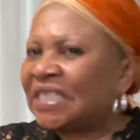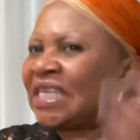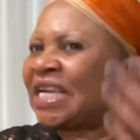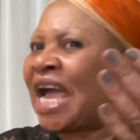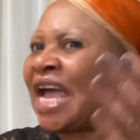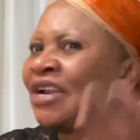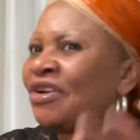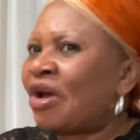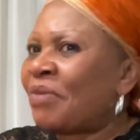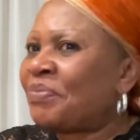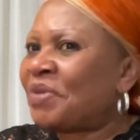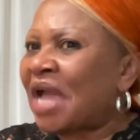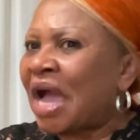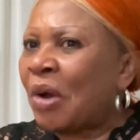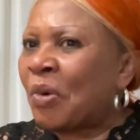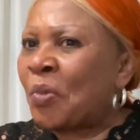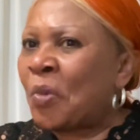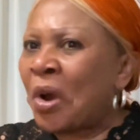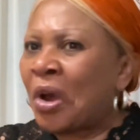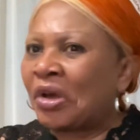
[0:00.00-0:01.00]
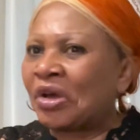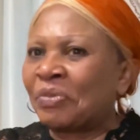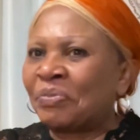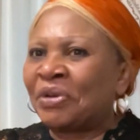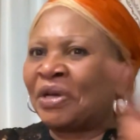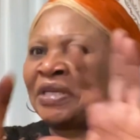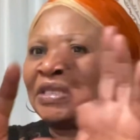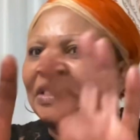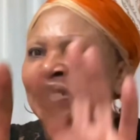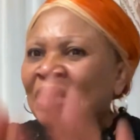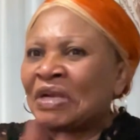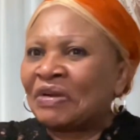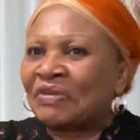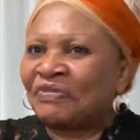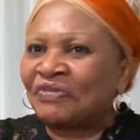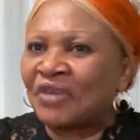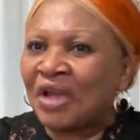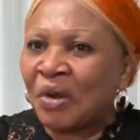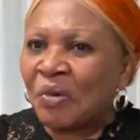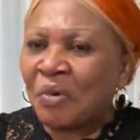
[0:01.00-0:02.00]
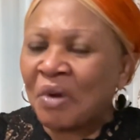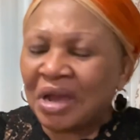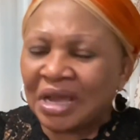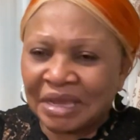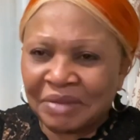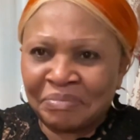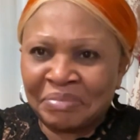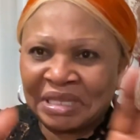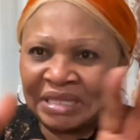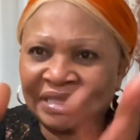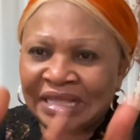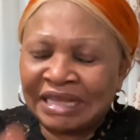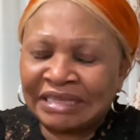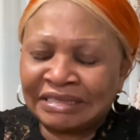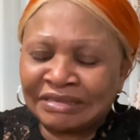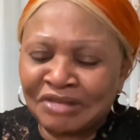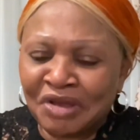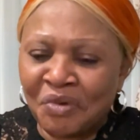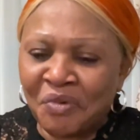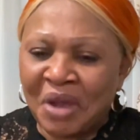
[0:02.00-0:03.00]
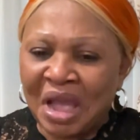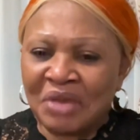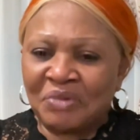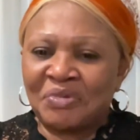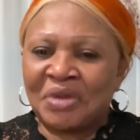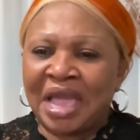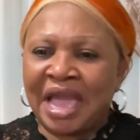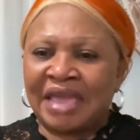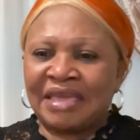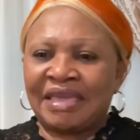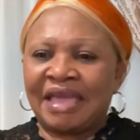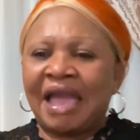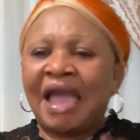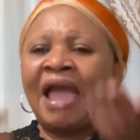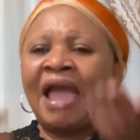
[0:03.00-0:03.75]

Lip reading: It cannot be at work because none of you are working, but that's not why we are here.